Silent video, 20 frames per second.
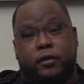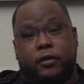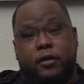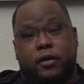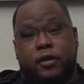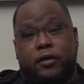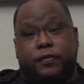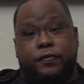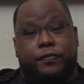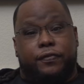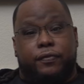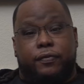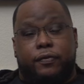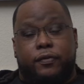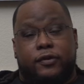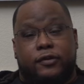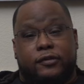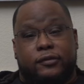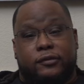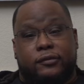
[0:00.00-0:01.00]
And you said you
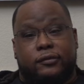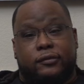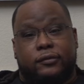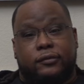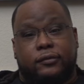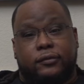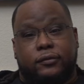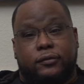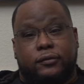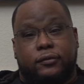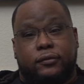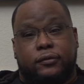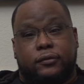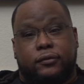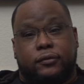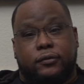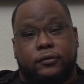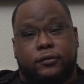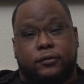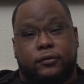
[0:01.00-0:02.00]
sold how many te-
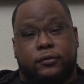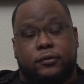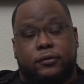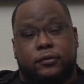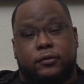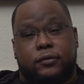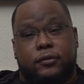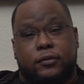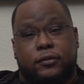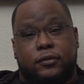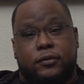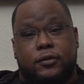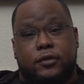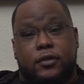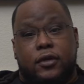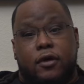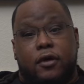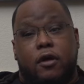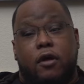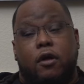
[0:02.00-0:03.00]
100 tech
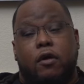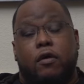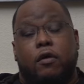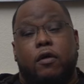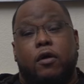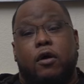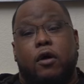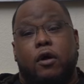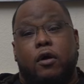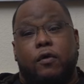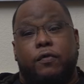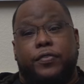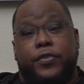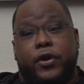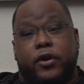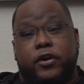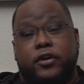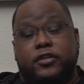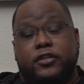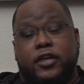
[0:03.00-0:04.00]
cars on, on that on
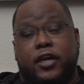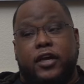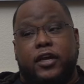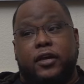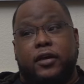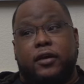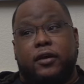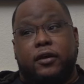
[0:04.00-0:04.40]
Thursday?